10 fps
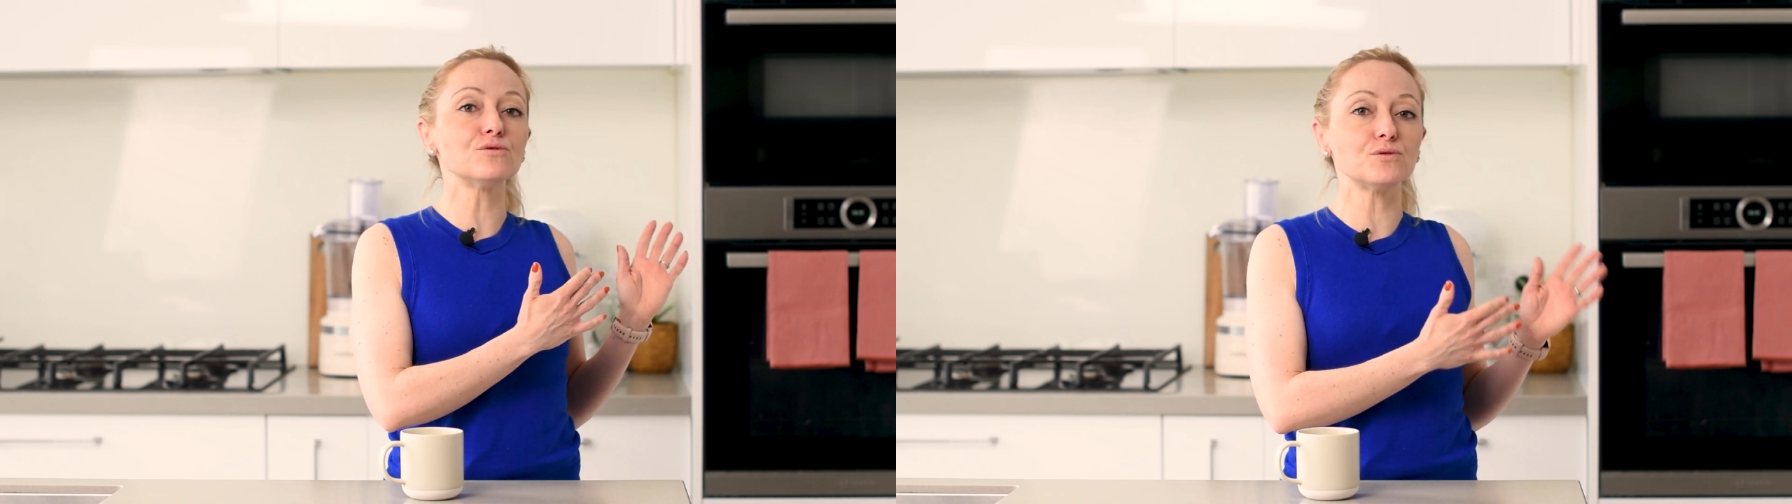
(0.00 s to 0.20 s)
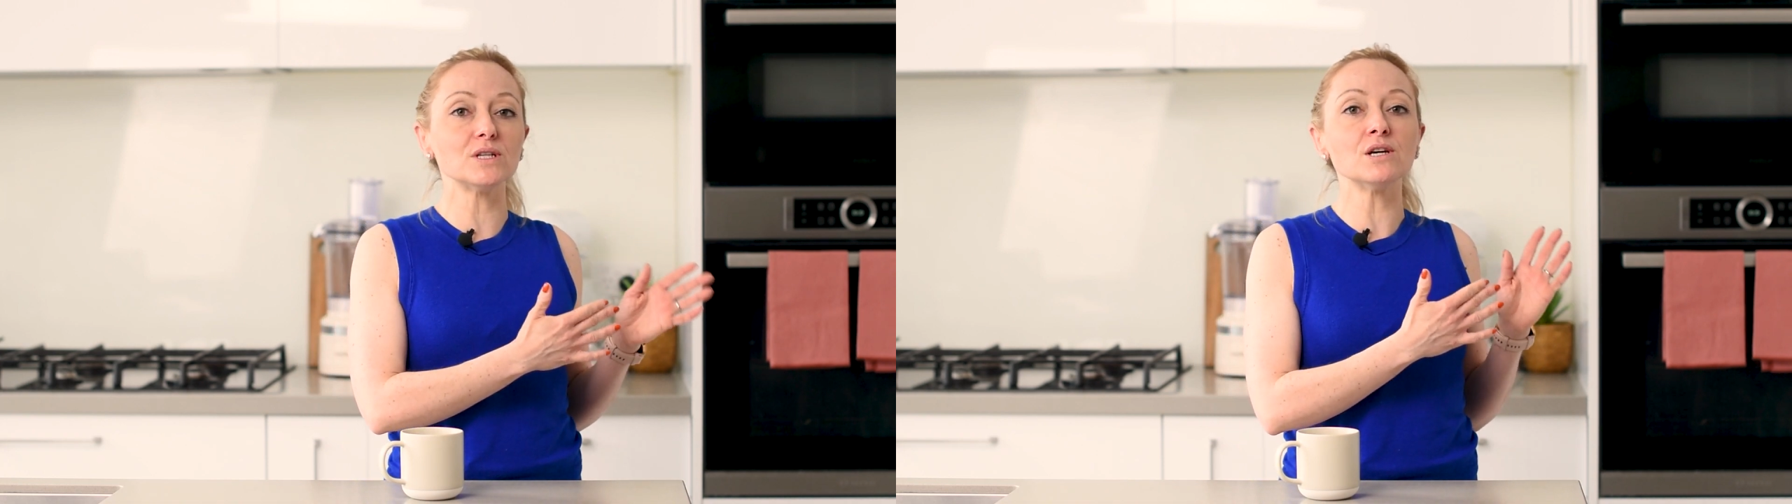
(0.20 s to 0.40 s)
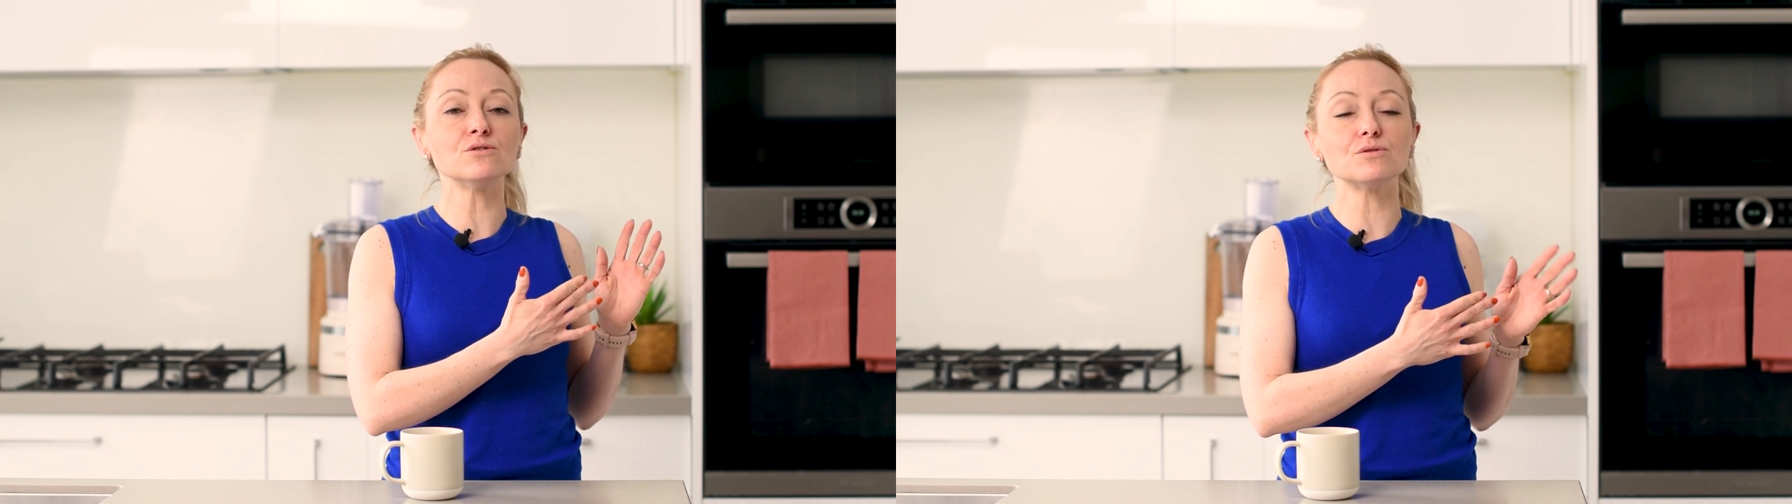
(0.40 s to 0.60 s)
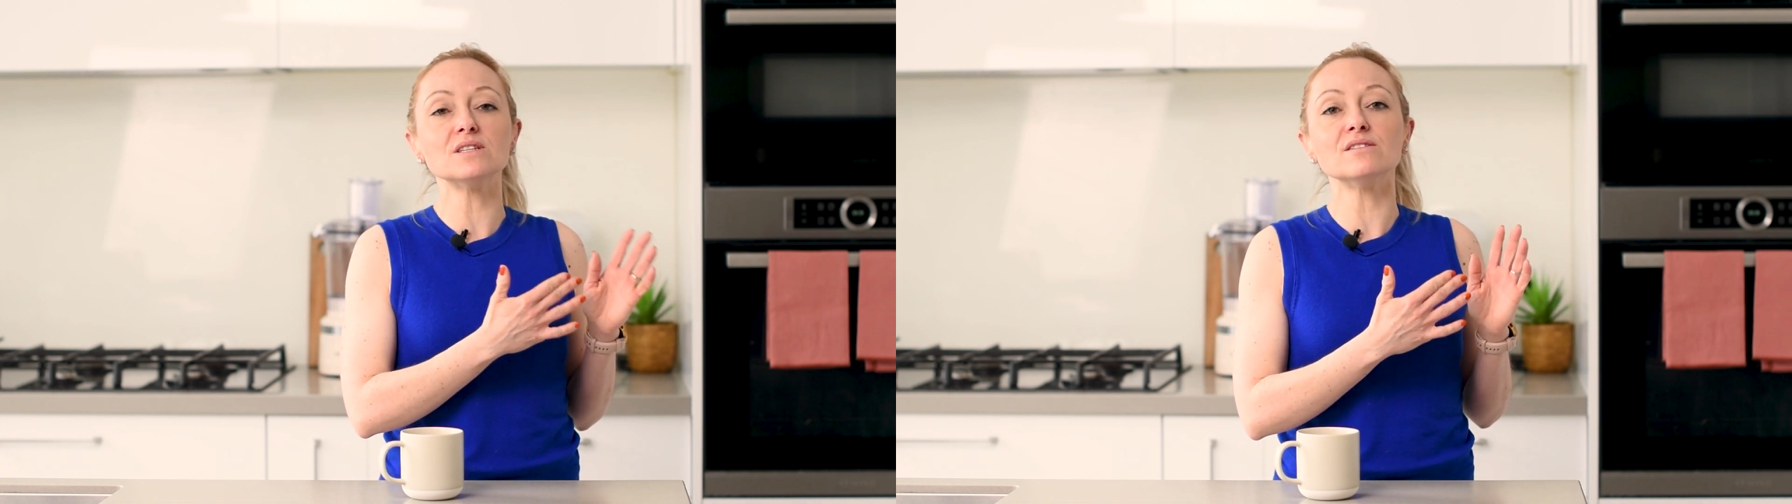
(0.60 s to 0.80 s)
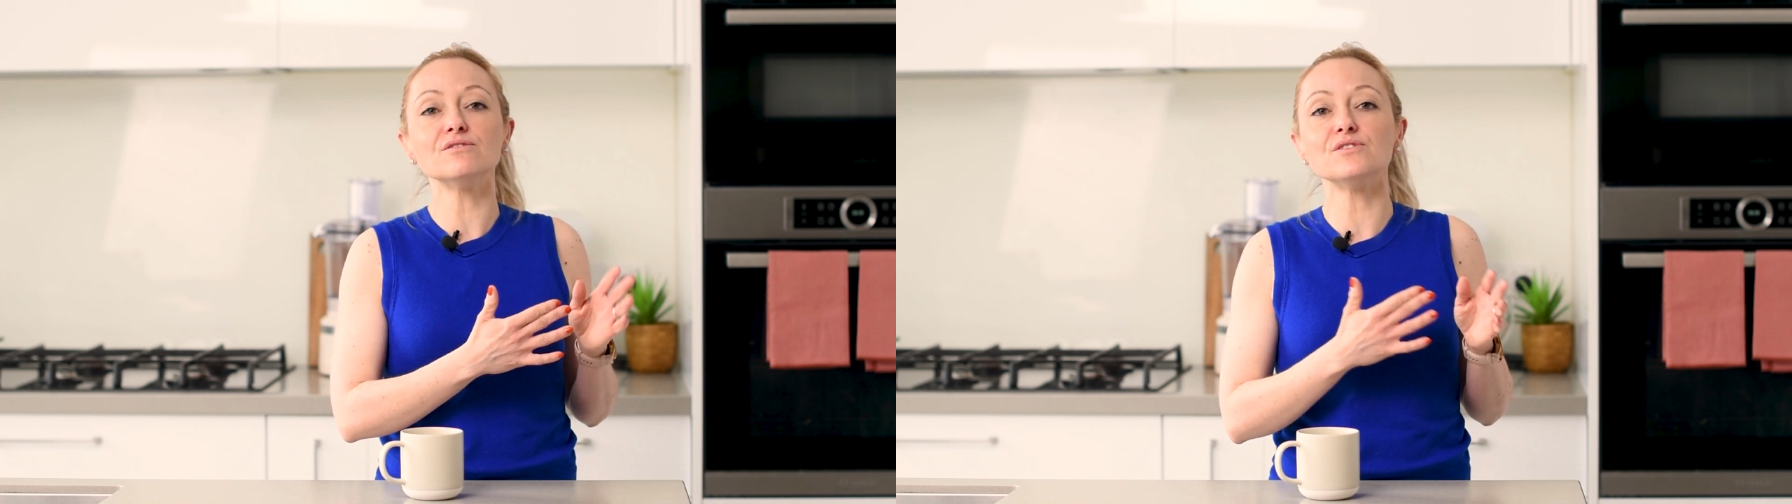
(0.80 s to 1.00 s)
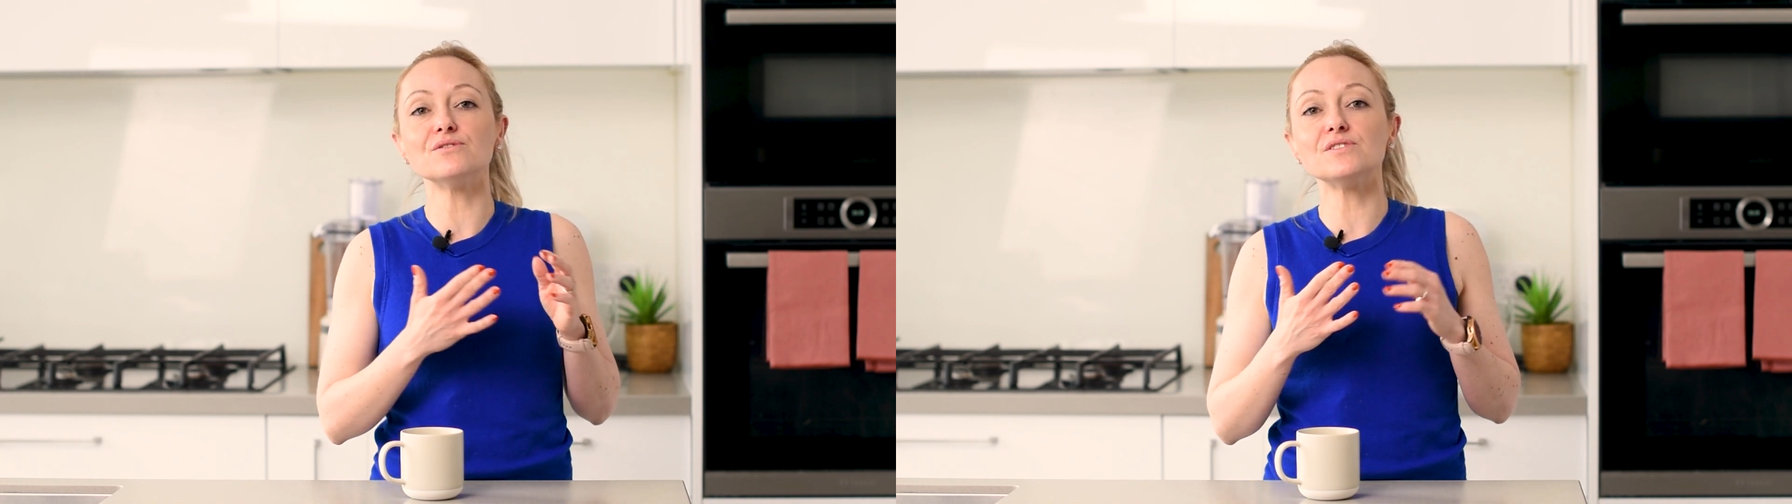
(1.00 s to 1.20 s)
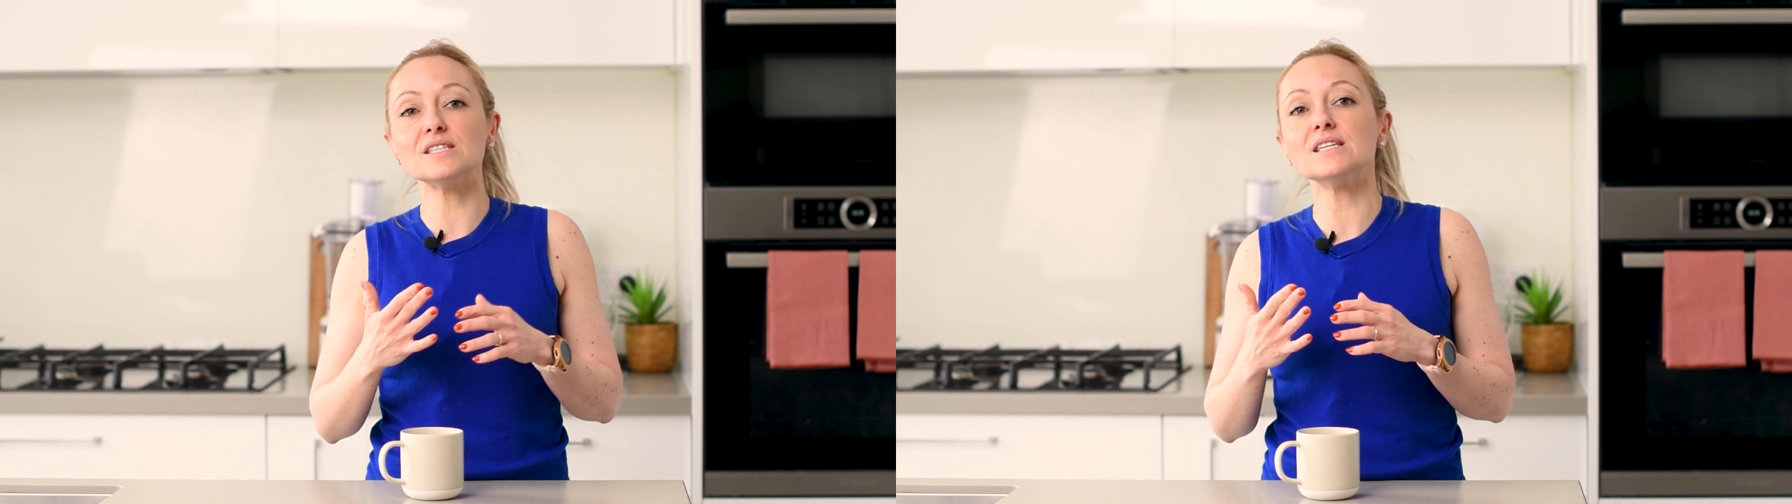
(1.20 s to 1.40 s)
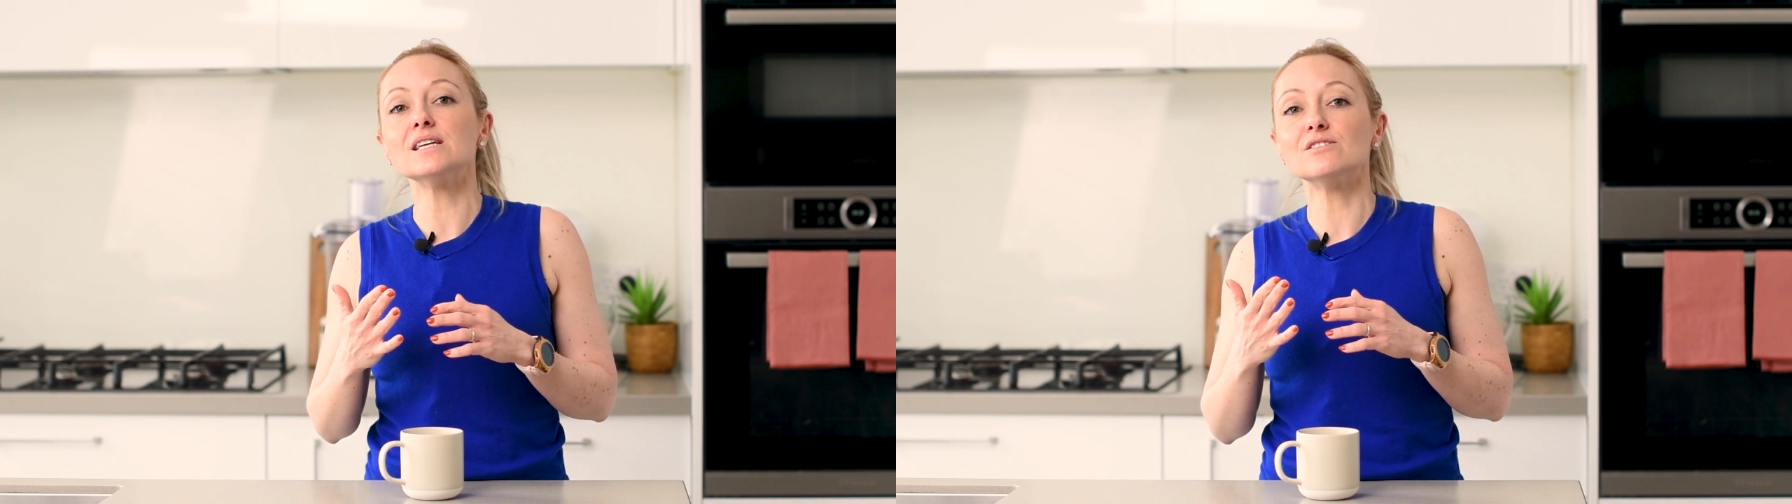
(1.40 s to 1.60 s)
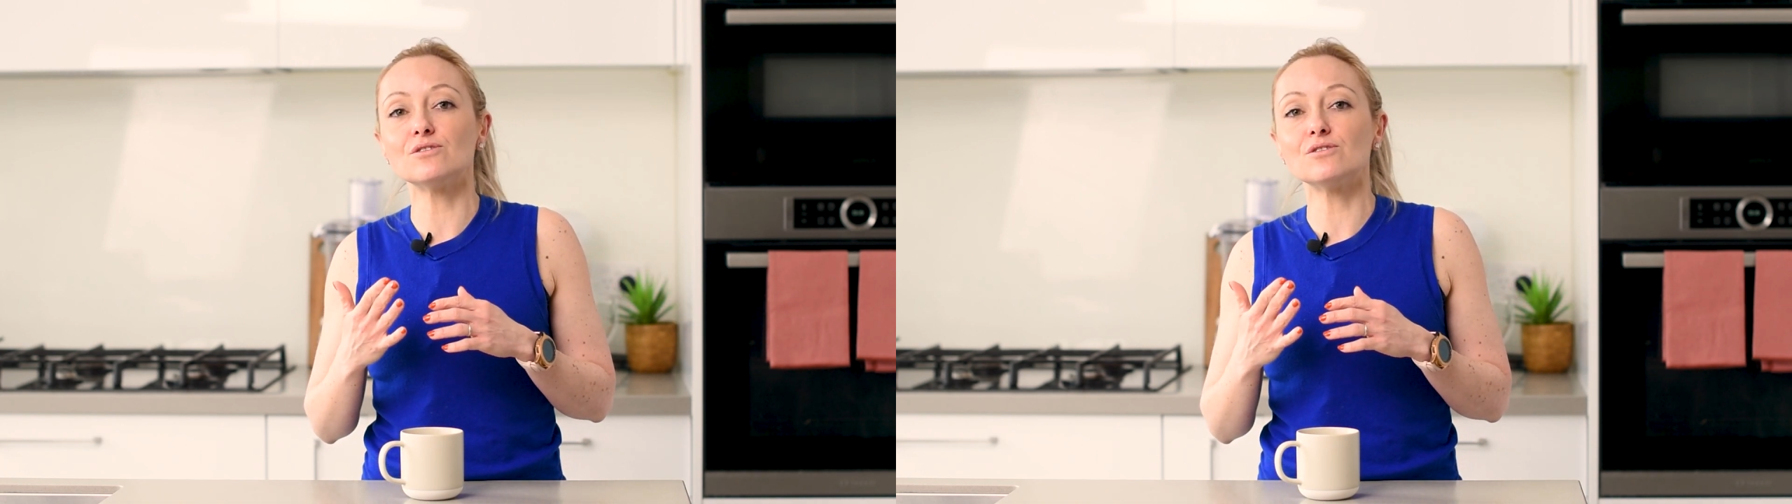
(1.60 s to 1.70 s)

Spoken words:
350